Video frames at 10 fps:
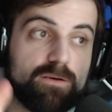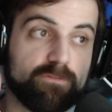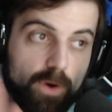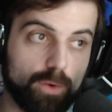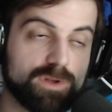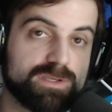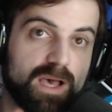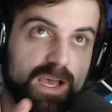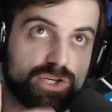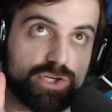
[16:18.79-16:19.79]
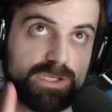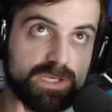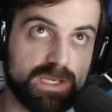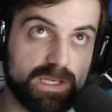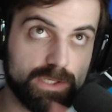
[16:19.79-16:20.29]

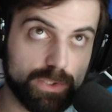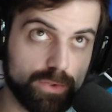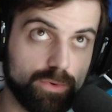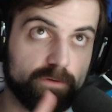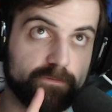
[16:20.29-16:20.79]
/T2 or